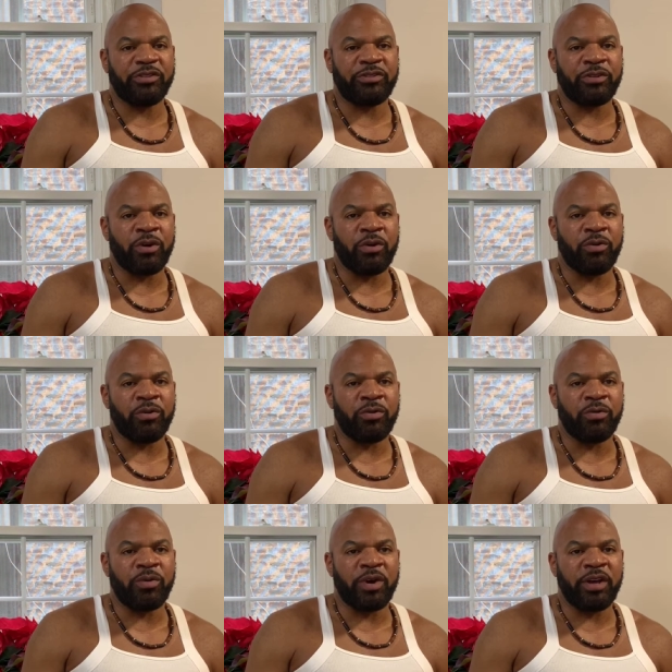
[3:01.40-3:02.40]
so
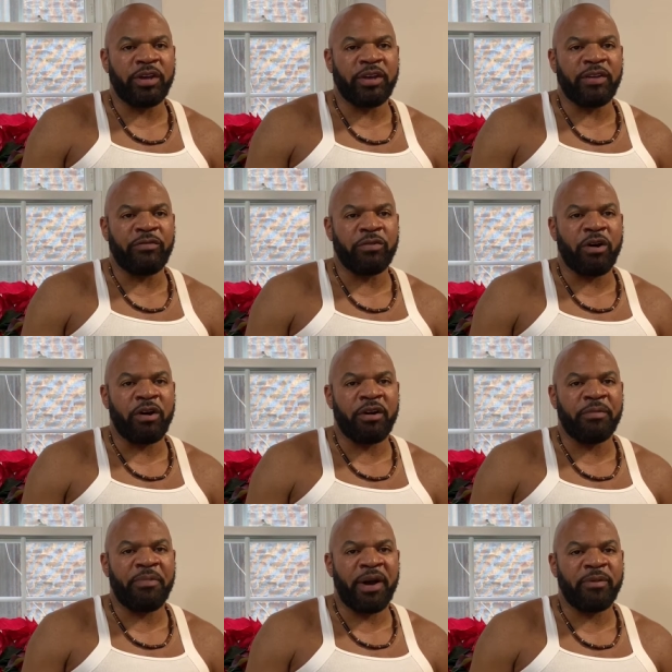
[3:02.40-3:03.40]
if you are
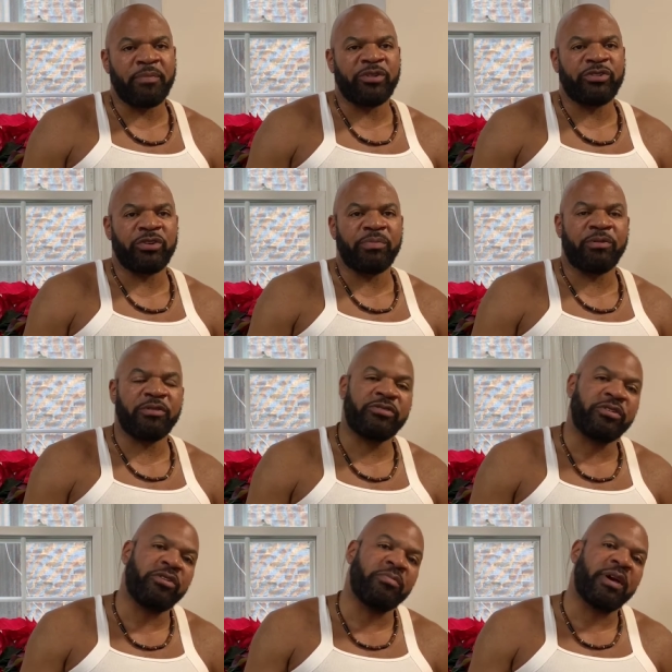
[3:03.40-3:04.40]
a probably mature
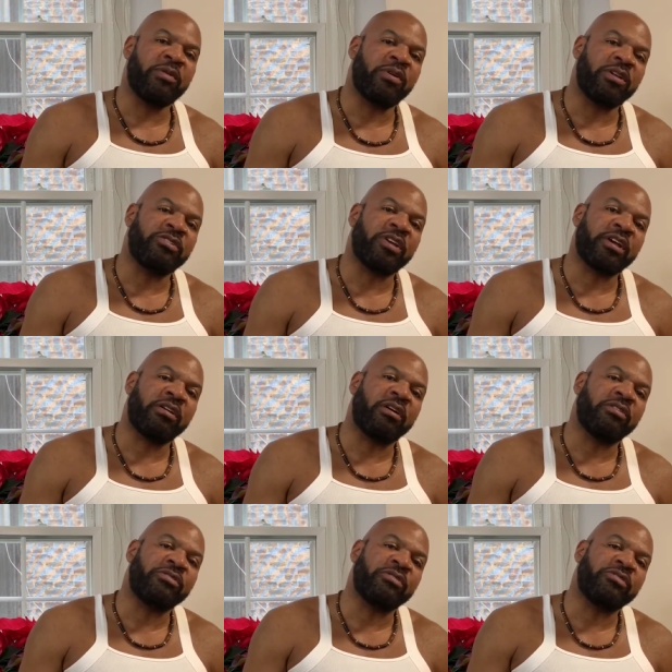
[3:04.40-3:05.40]
person, you might want to check out
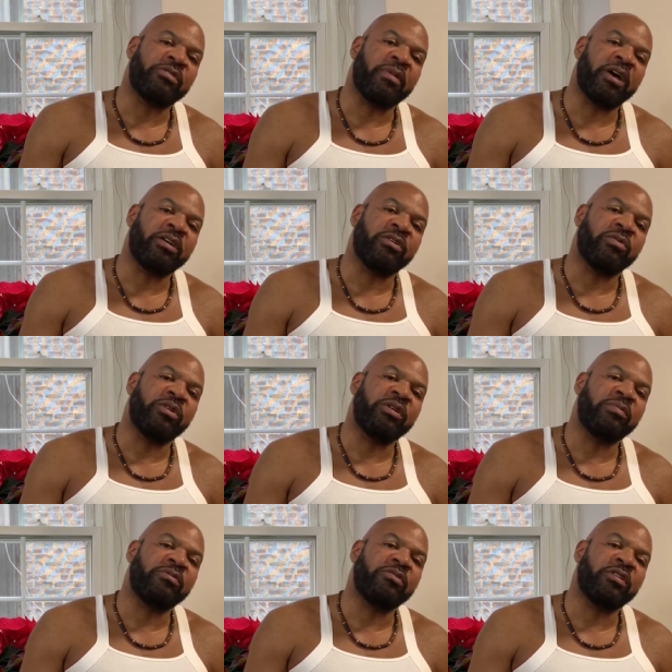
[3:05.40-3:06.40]
also some eye
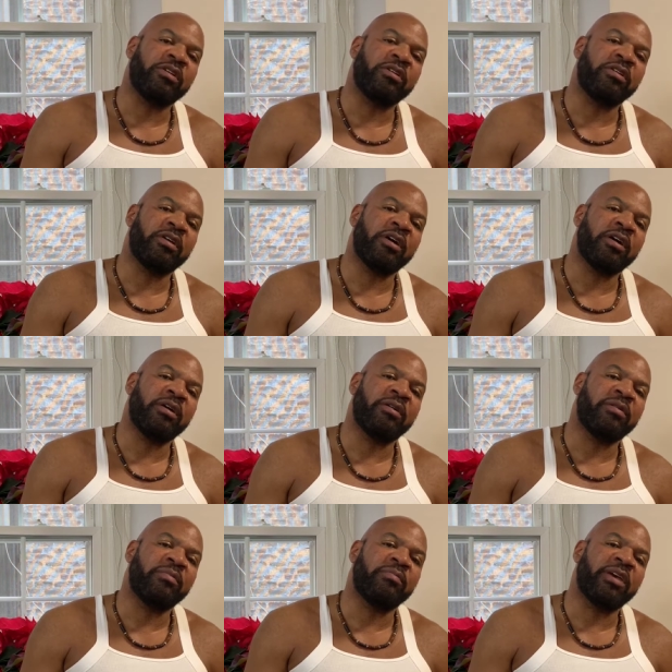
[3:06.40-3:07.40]
creams and uh,
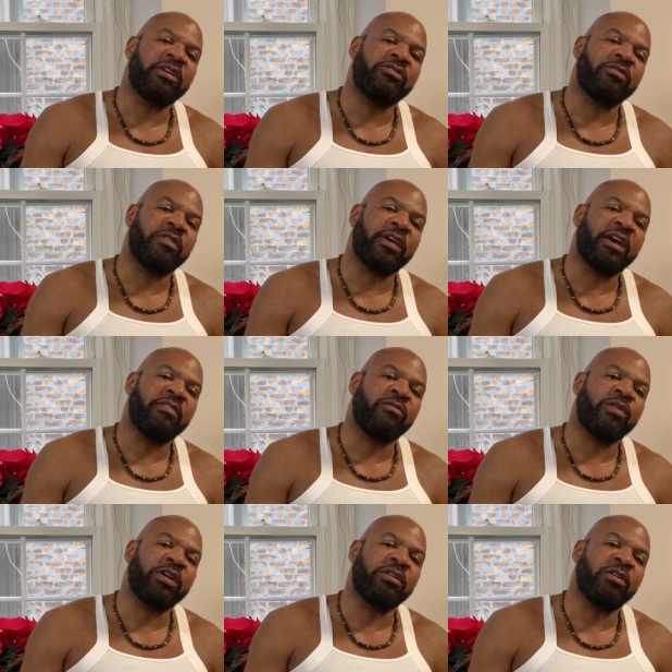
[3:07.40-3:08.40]
making sure they have
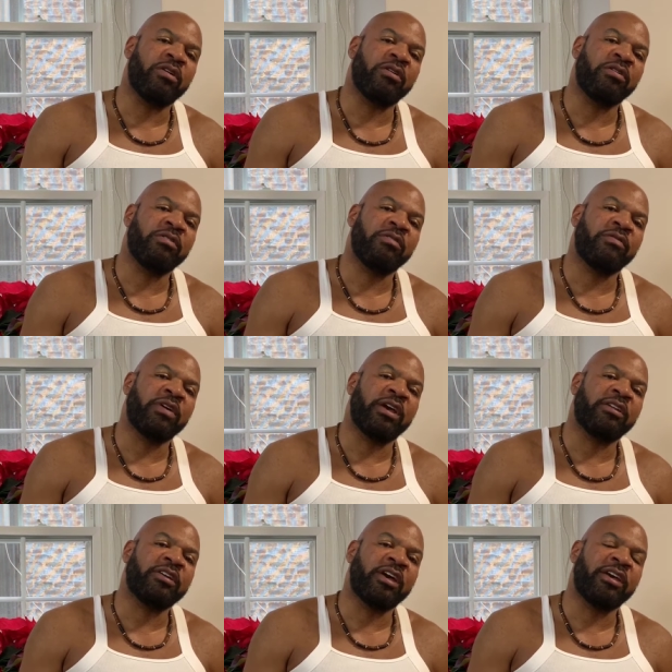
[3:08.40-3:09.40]
retinol for
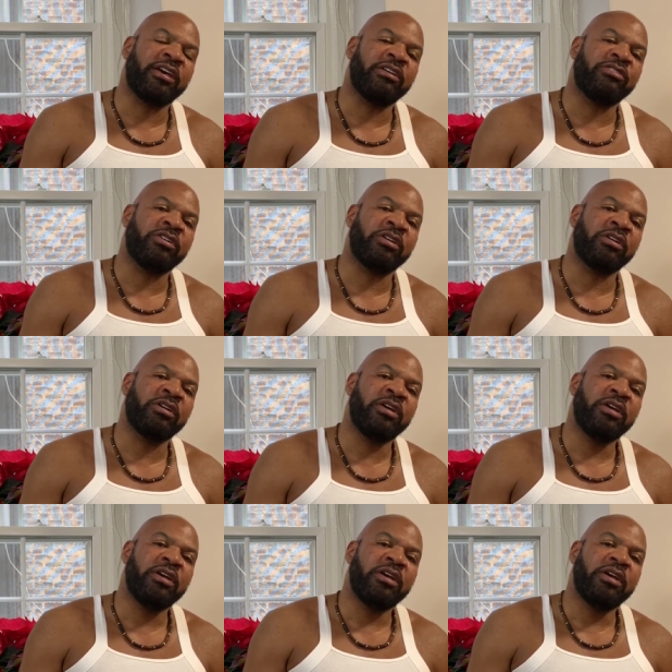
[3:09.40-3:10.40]
anti-aging
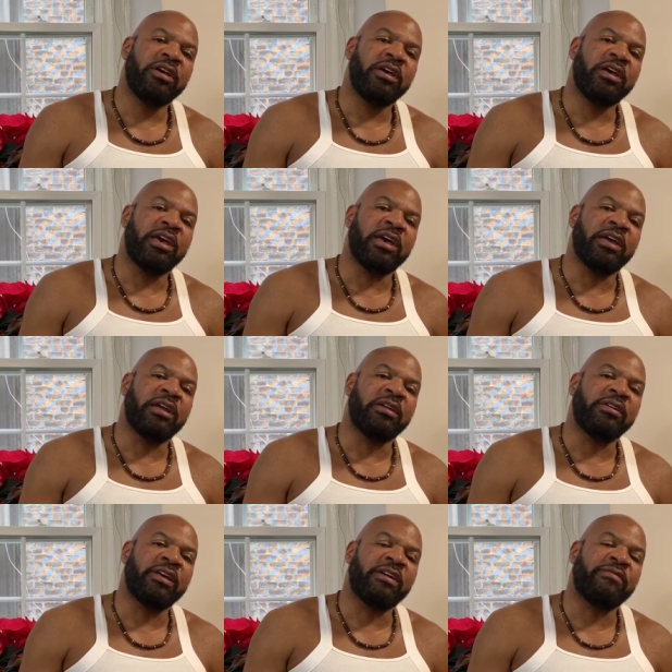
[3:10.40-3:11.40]

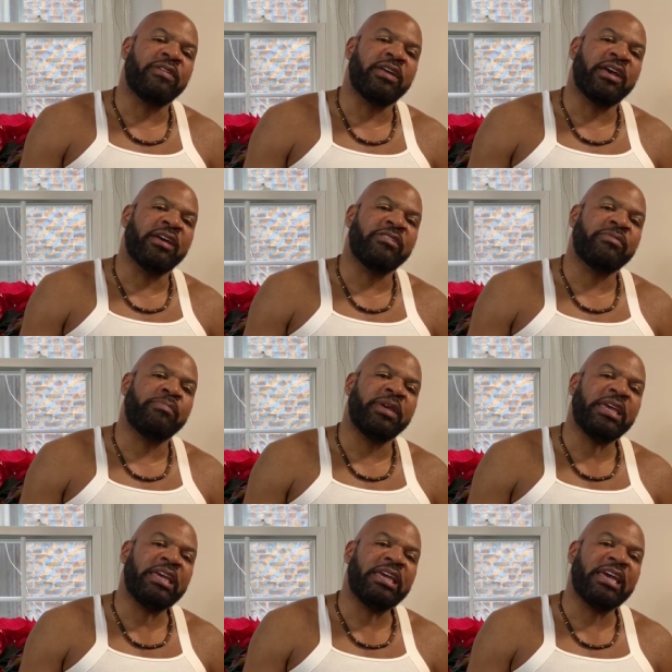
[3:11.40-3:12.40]
and definitely
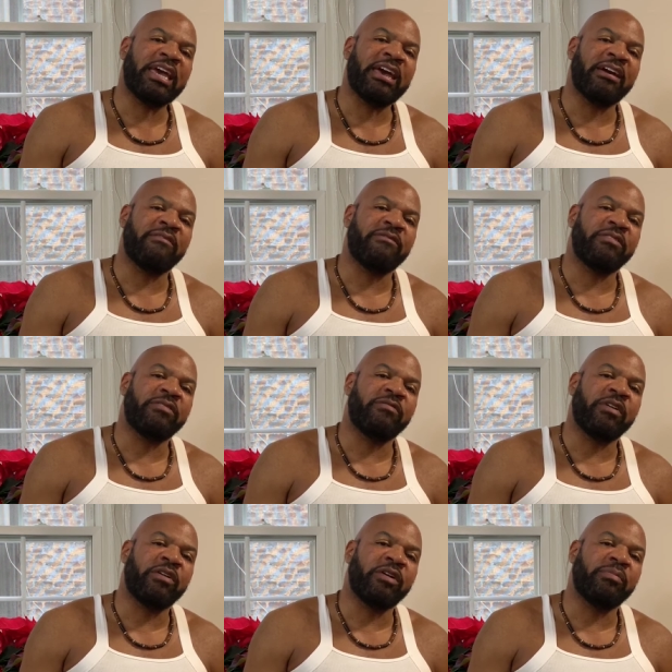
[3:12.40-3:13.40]
SPF. It's
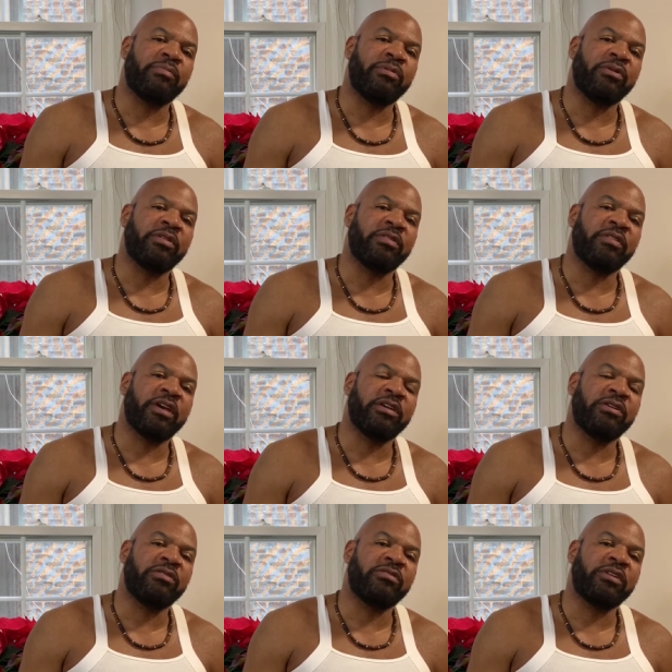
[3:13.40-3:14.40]
very important that
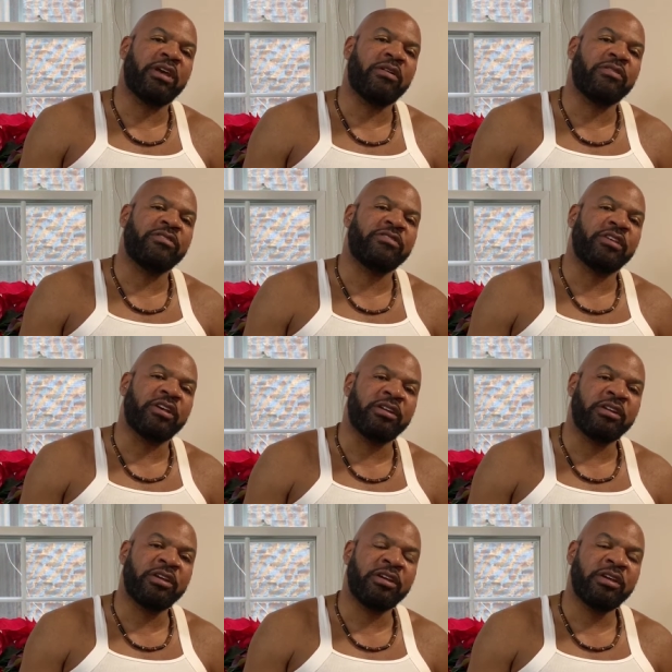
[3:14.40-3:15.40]
you stay out the
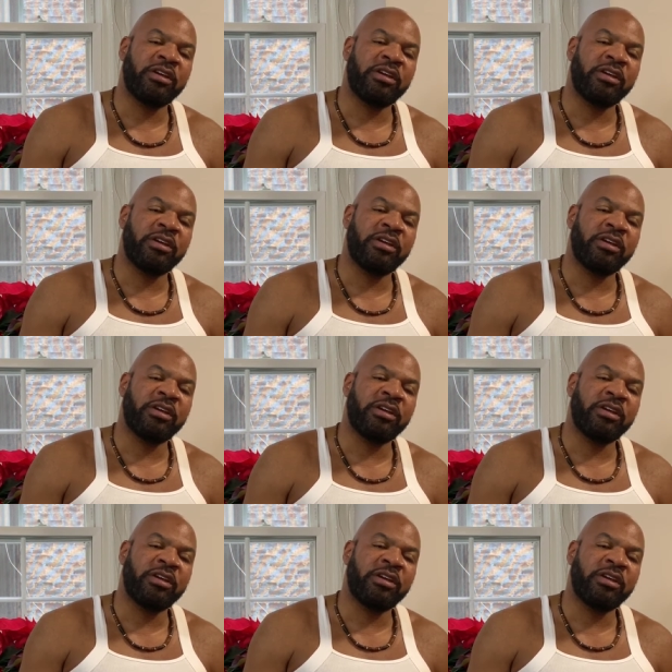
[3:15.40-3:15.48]
sun.